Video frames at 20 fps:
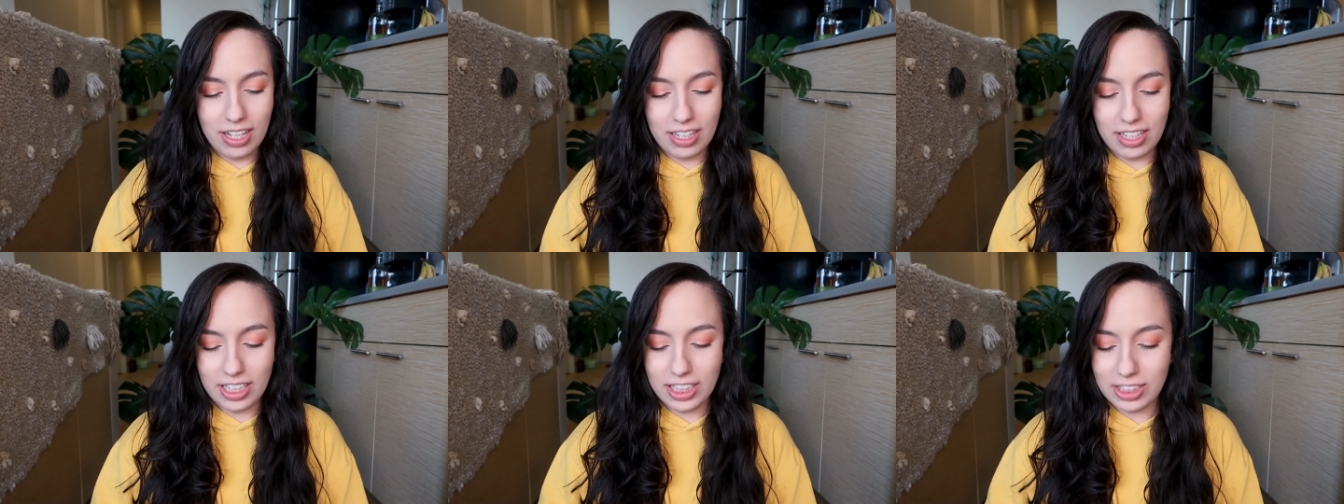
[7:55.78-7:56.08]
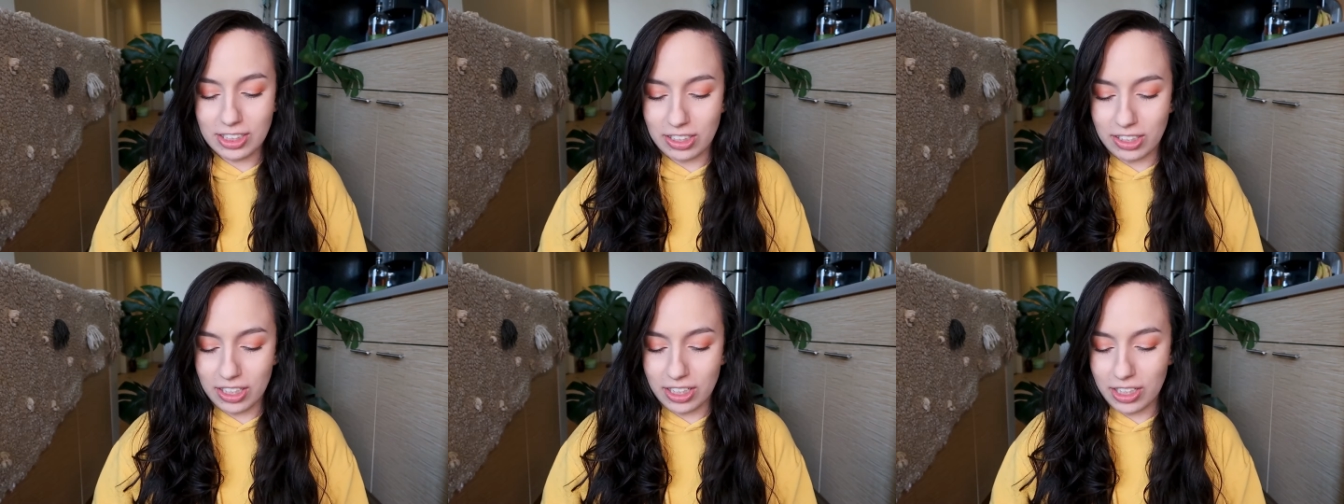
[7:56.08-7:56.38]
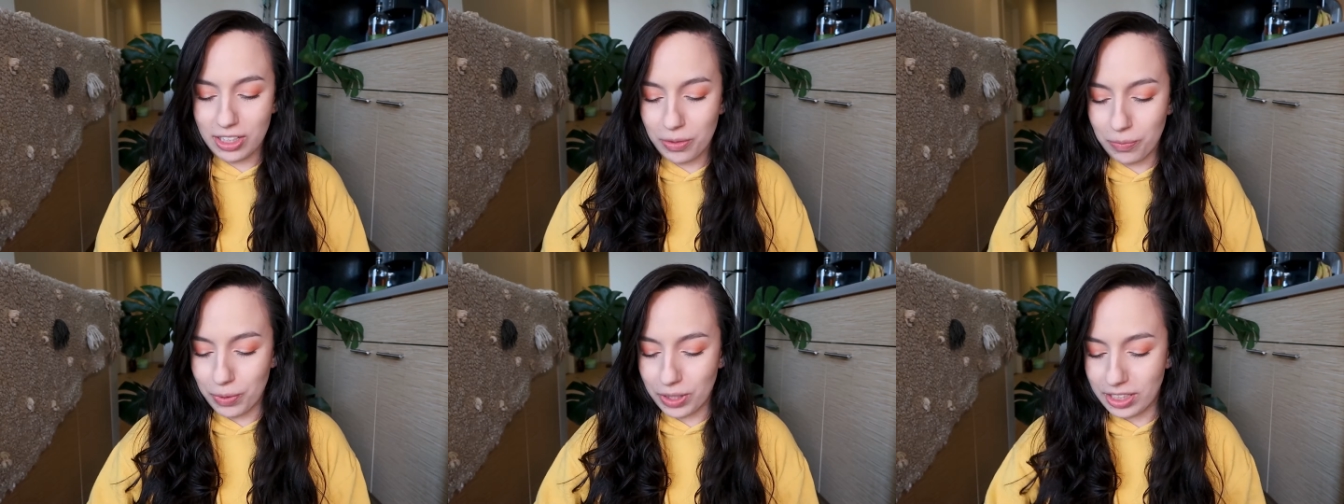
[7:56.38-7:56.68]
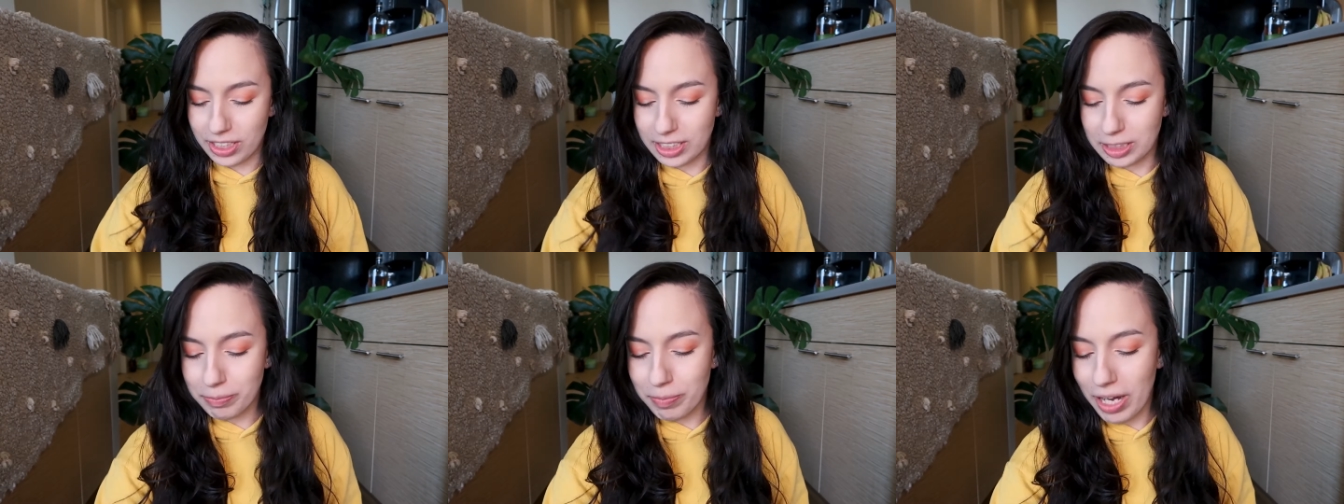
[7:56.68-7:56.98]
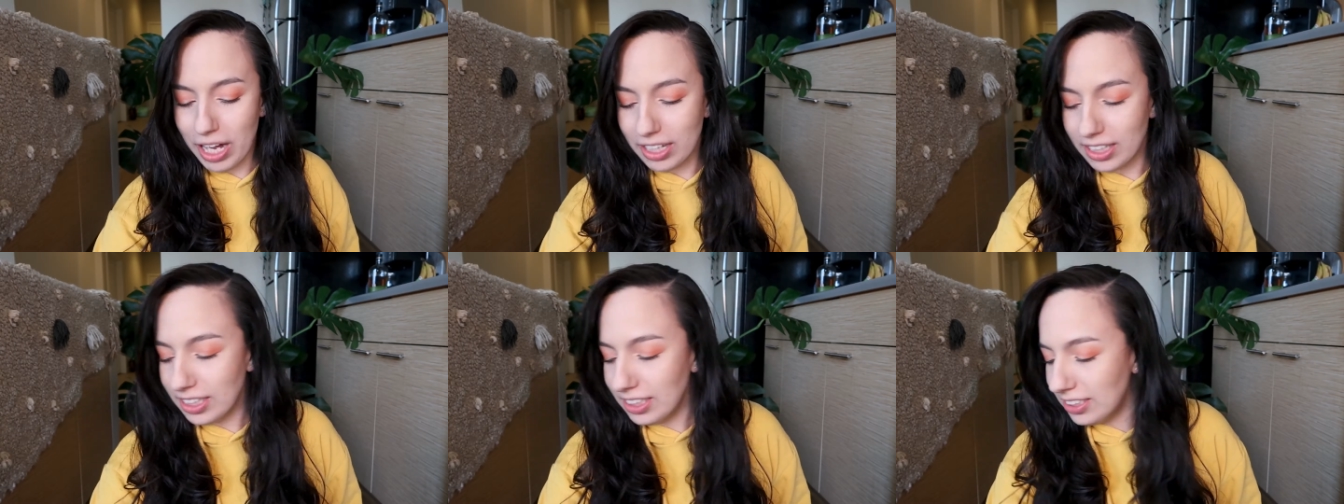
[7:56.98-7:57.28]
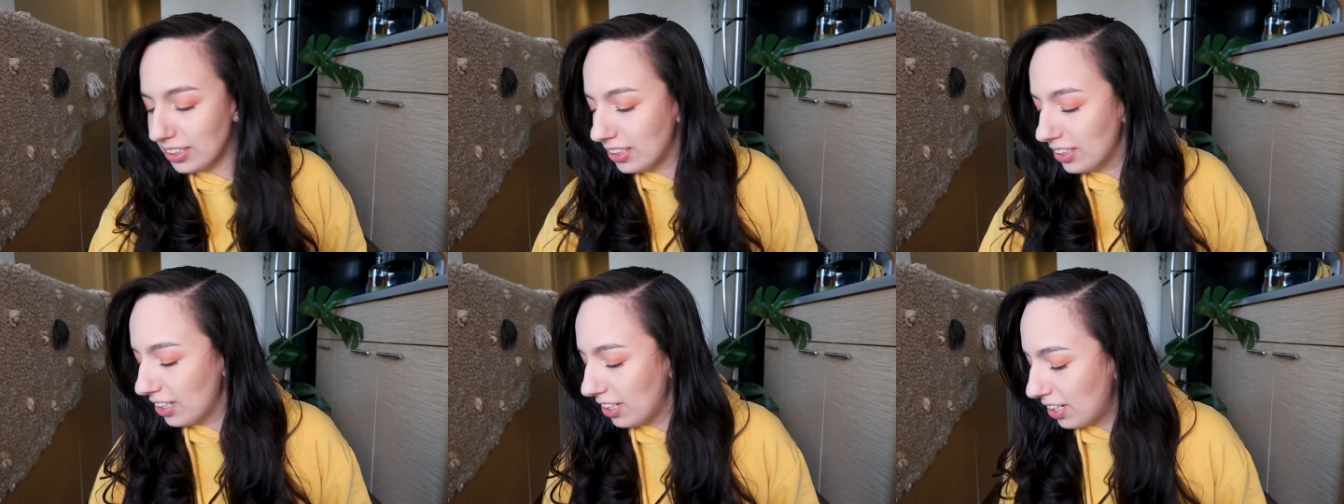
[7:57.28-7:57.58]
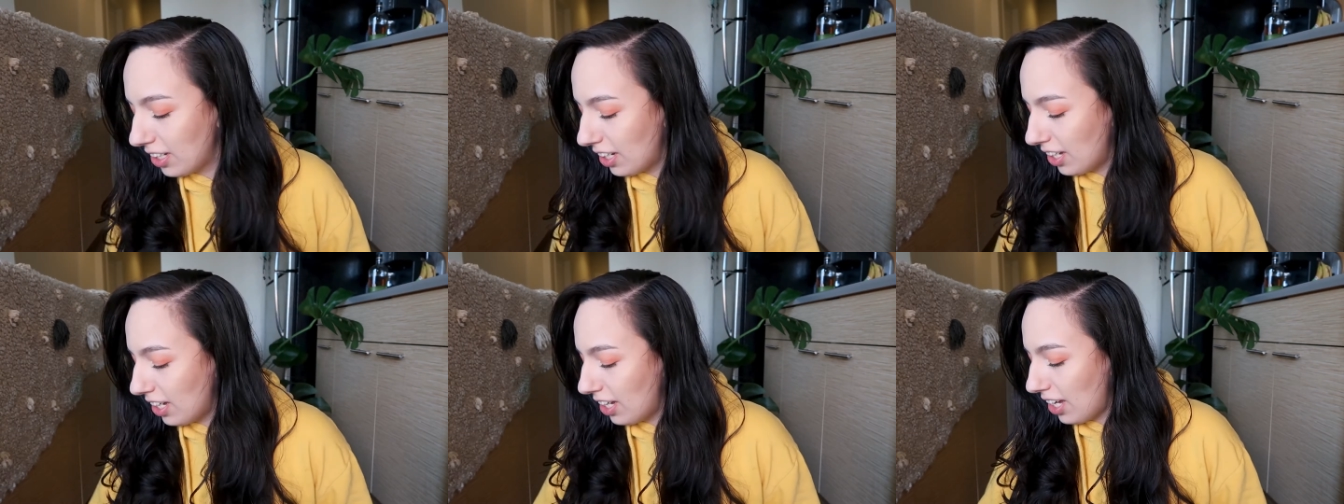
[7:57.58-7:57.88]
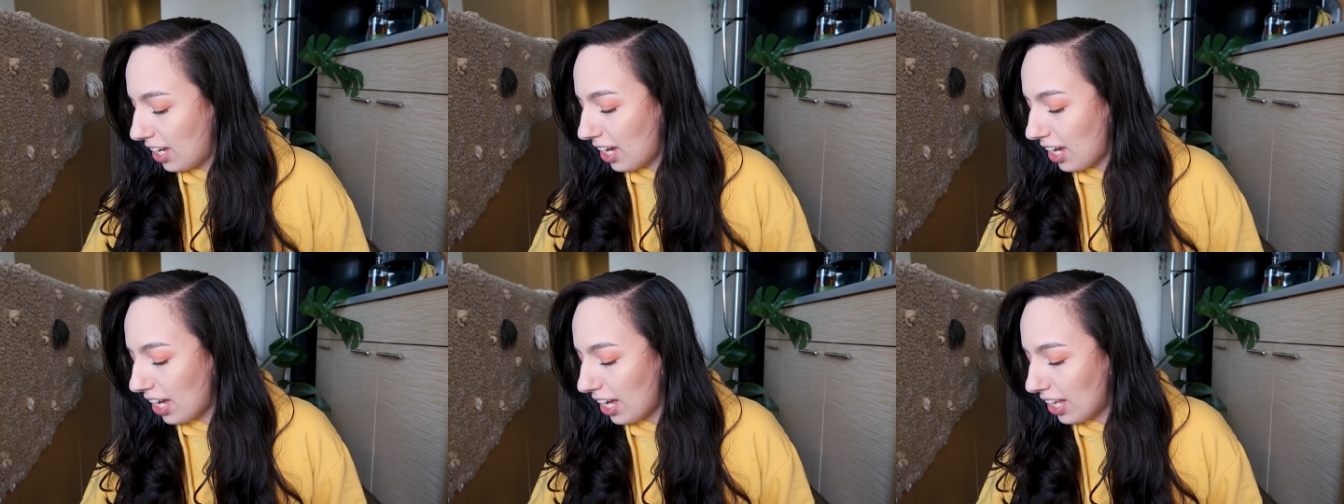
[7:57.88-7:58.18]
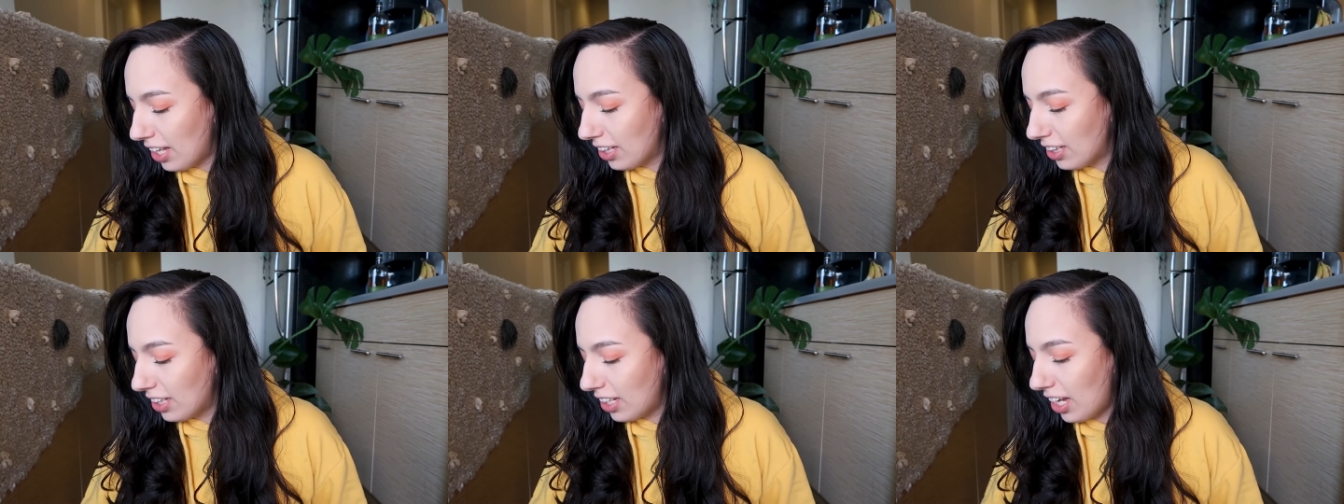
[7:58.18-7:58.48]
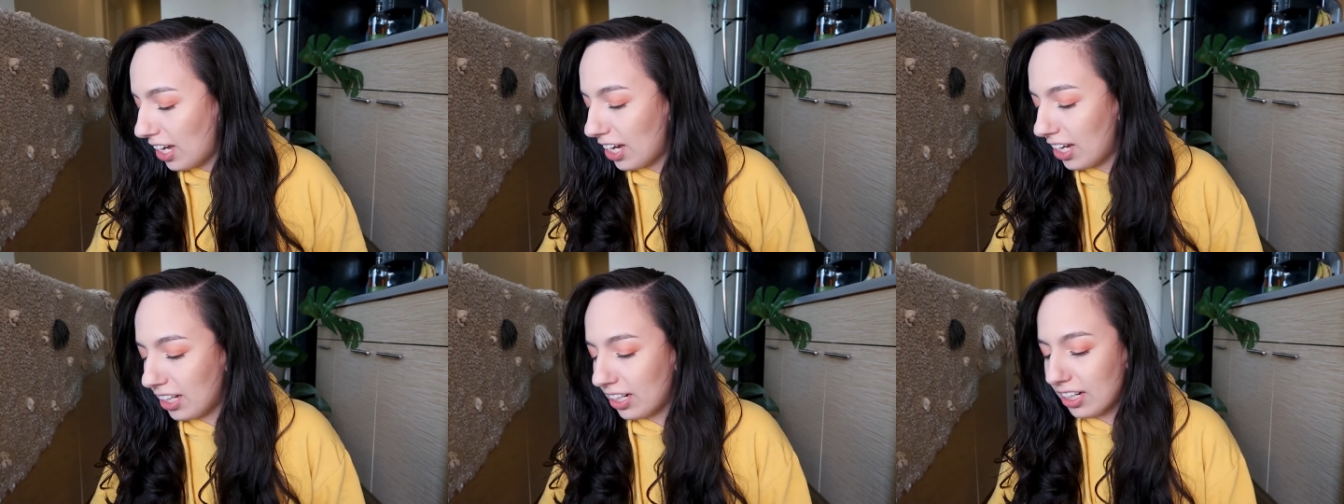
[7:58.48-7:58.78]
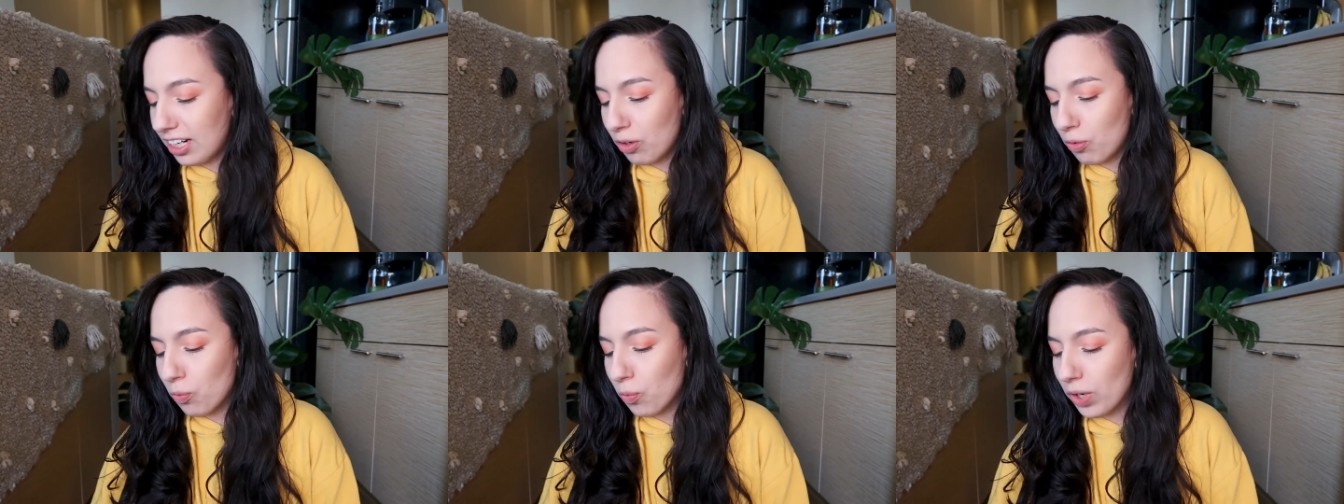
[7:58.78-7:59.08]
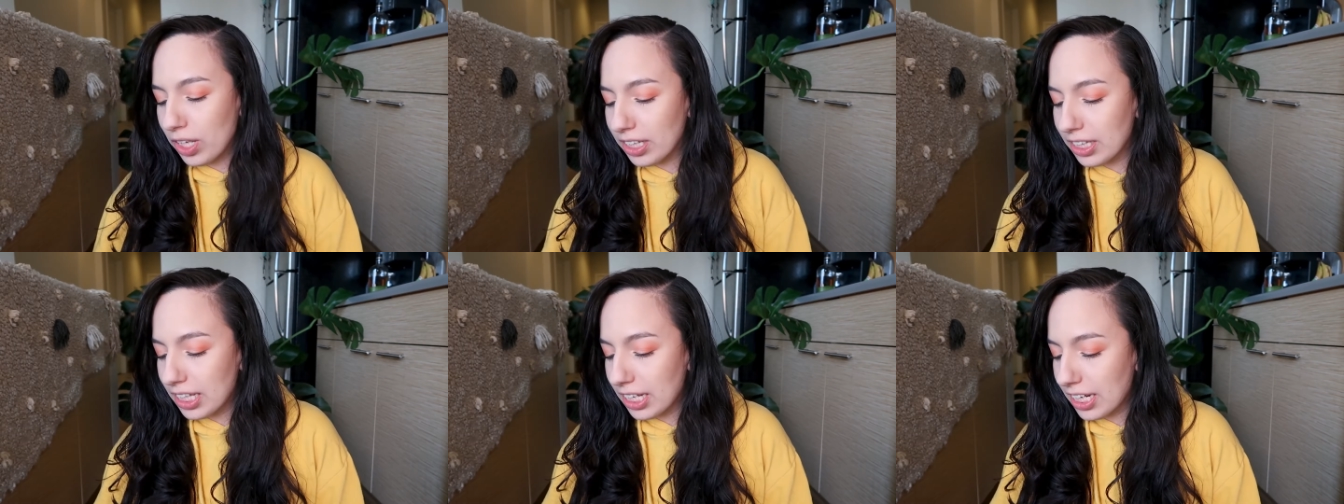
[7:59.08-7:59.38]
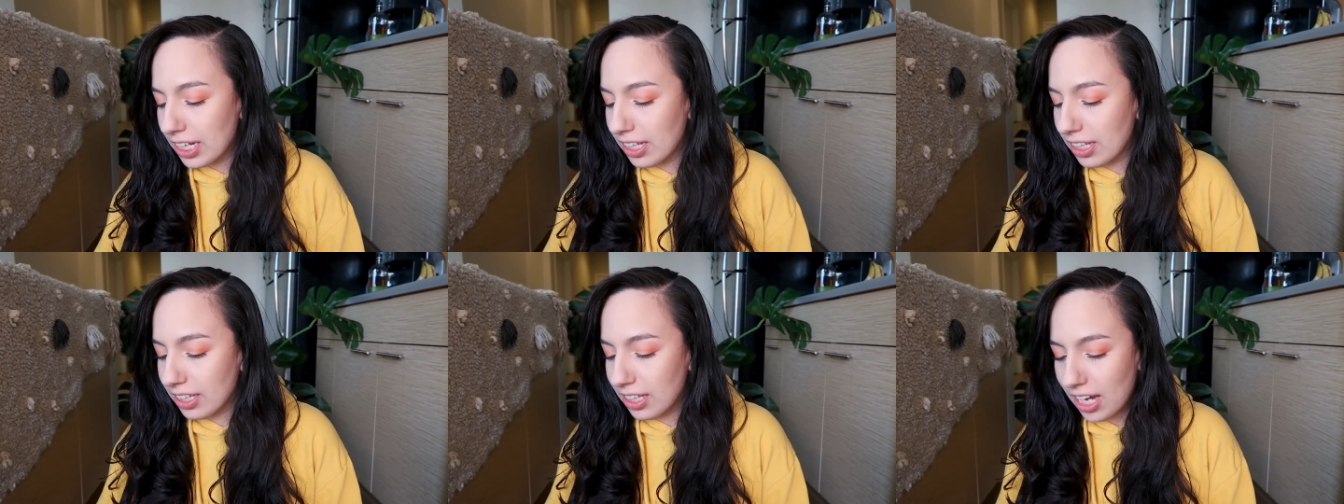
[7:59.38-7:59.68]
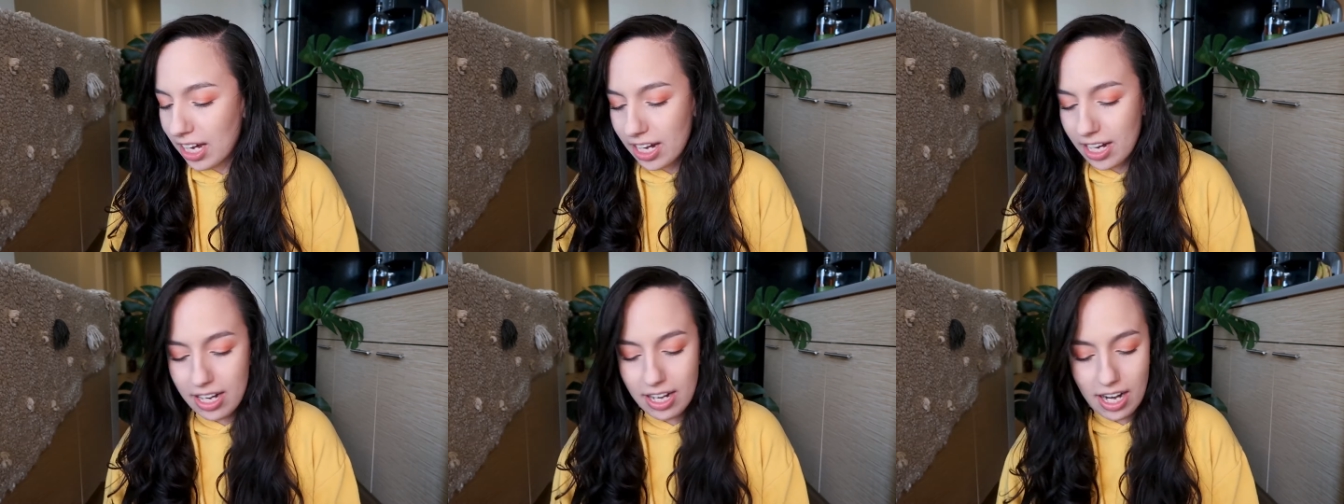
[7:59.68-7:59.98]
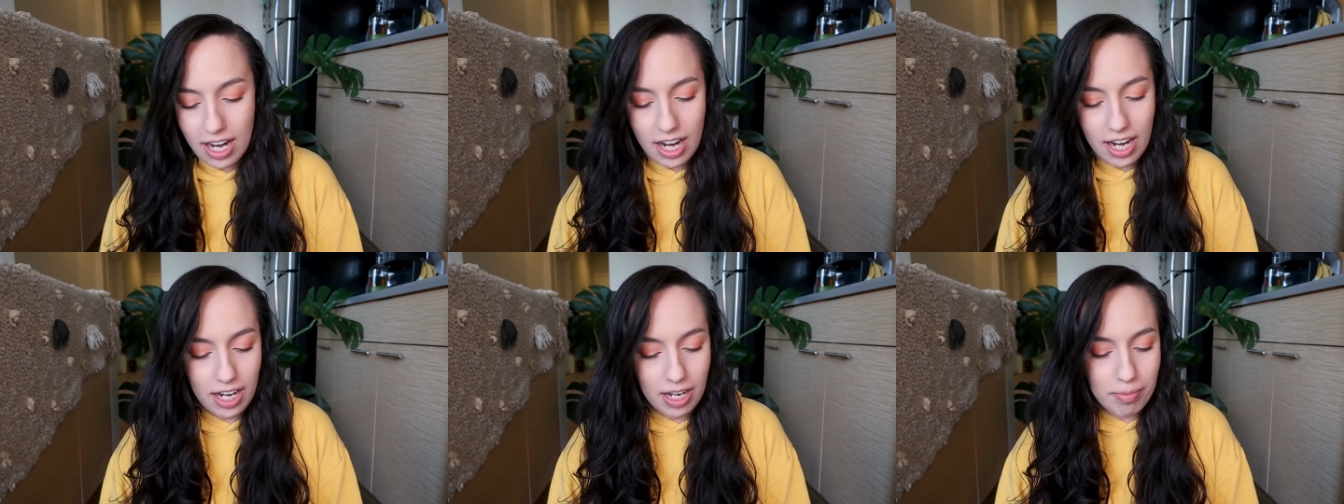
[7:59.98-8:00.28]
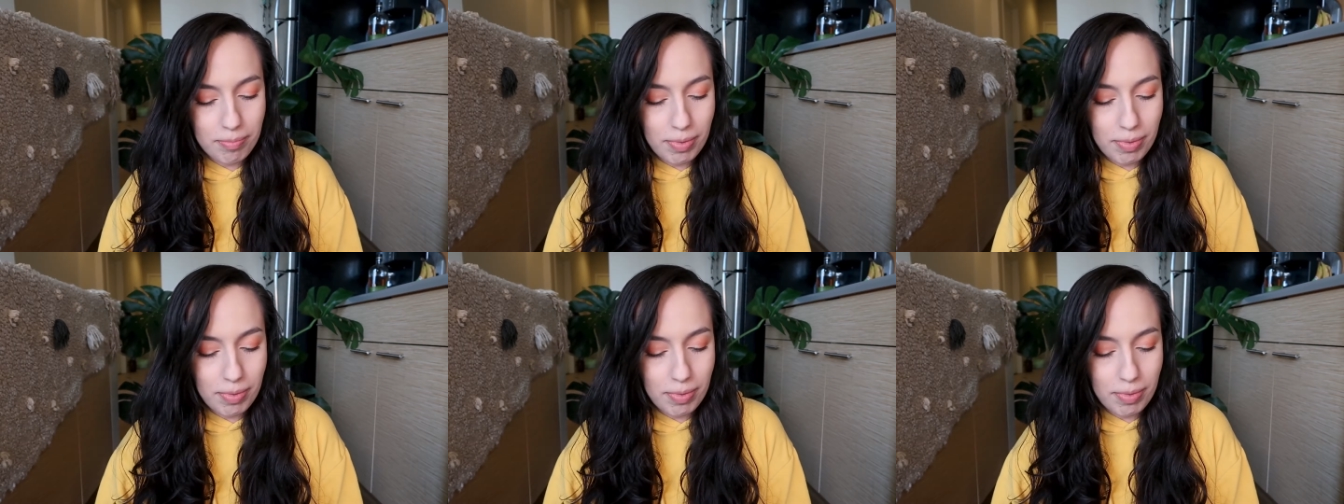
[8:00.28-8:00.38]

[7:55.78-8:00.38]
this look with this palette. And then one thing that I